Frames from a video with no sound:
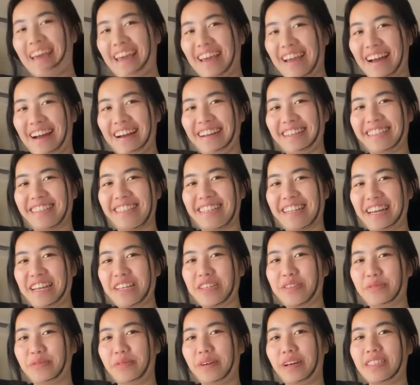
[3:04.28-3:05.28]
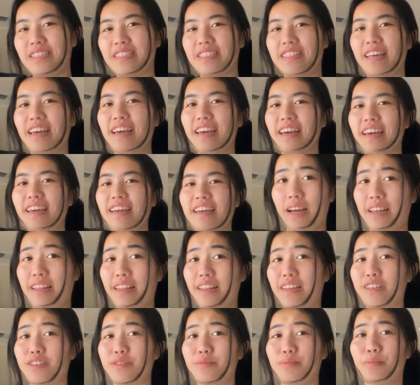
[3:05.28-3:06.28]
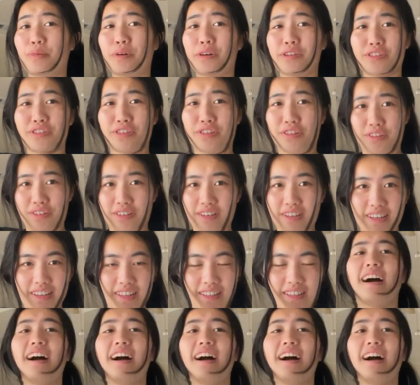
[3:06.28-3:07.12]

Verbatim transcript: Hey guys, today's Wednesday. I think it's March 30th.